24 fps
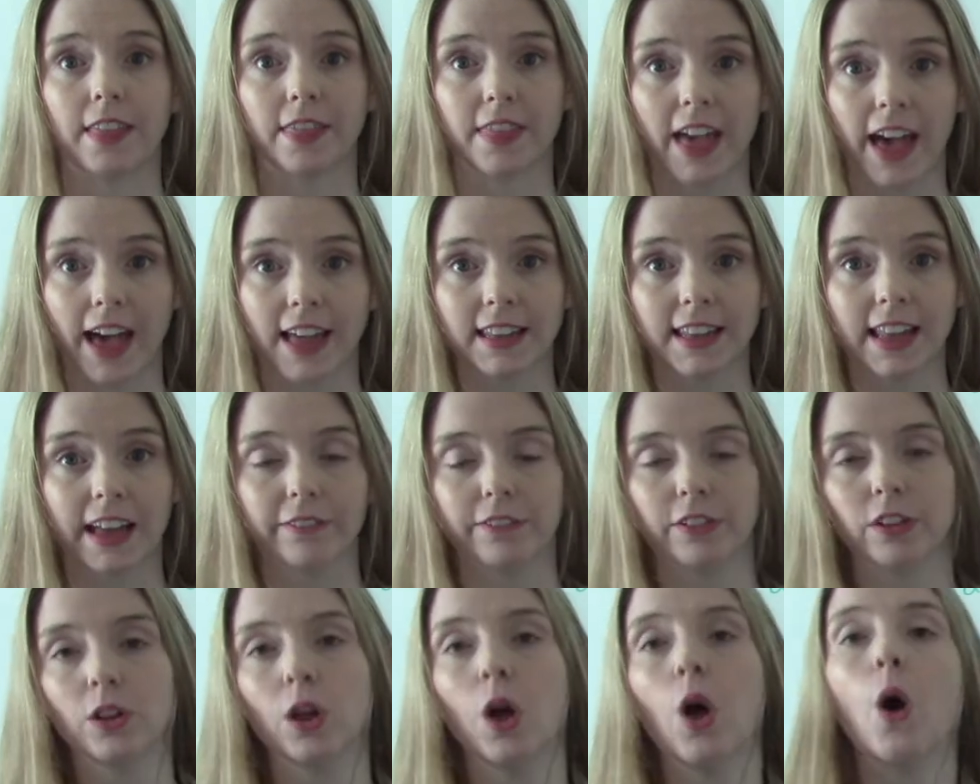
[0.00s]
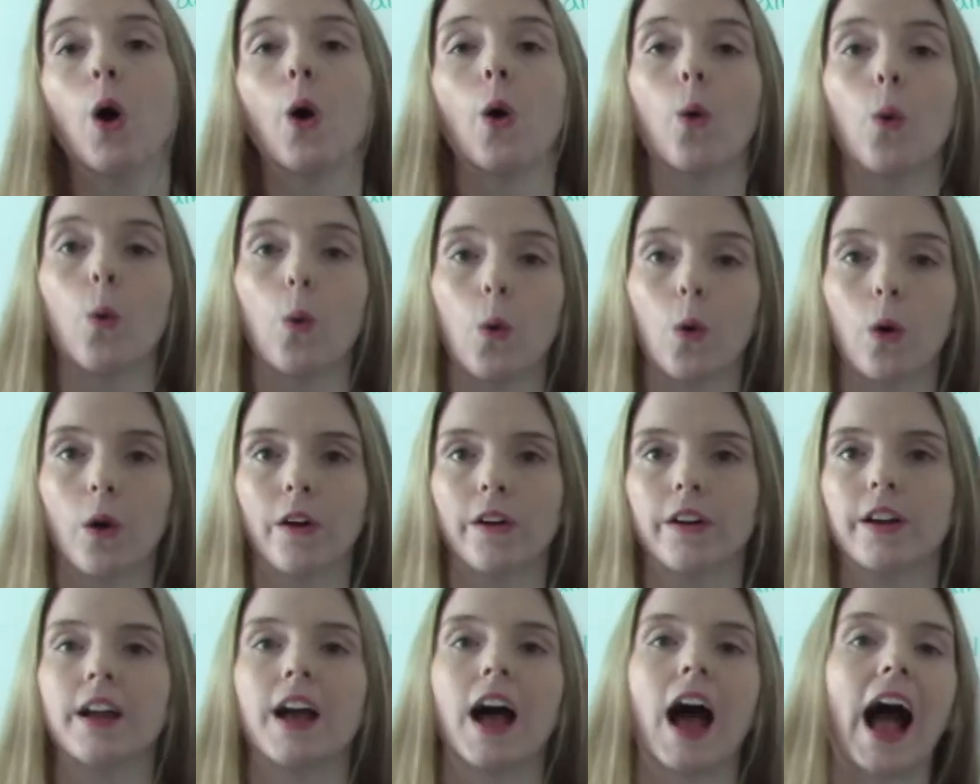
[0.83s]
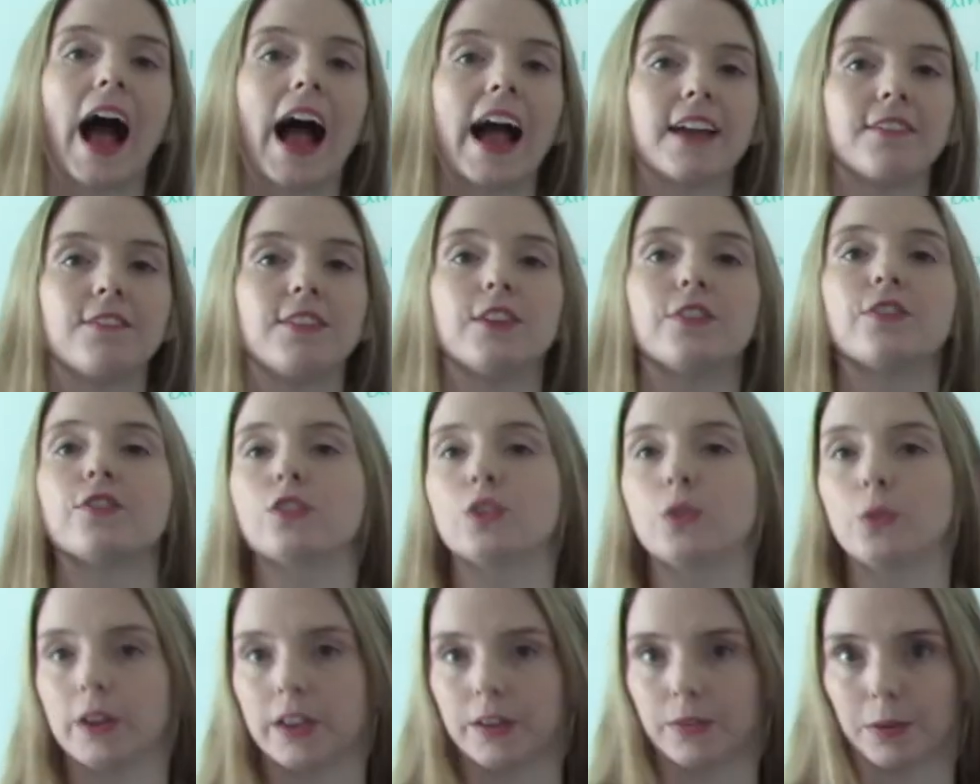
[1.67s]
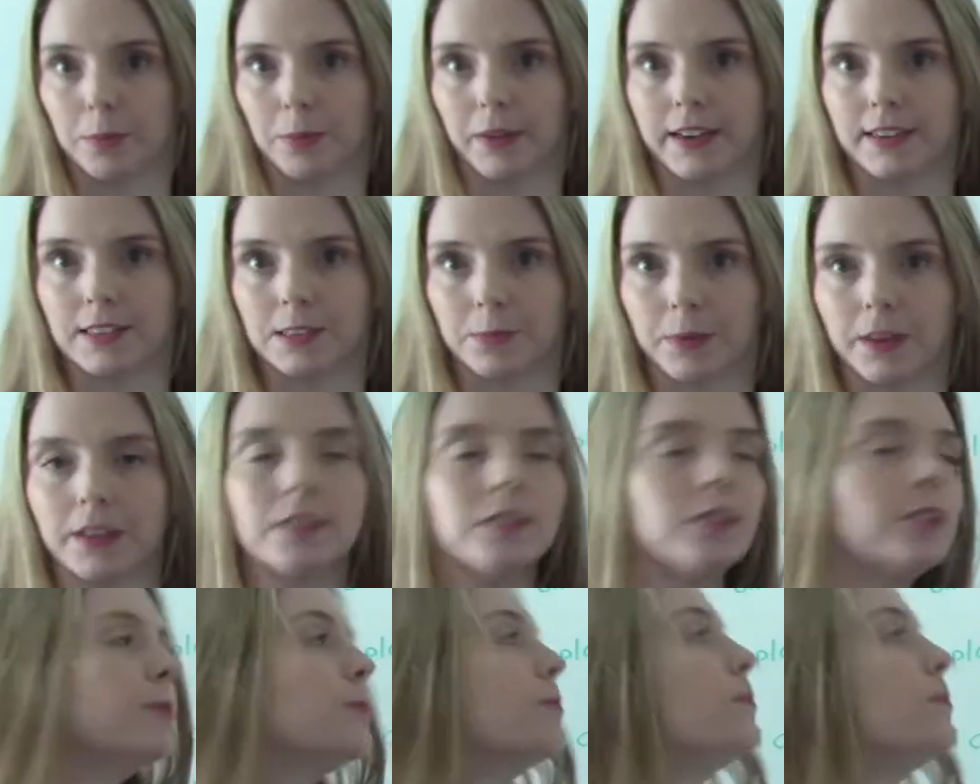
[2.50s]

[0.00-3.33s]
that level or IV fluid replacement.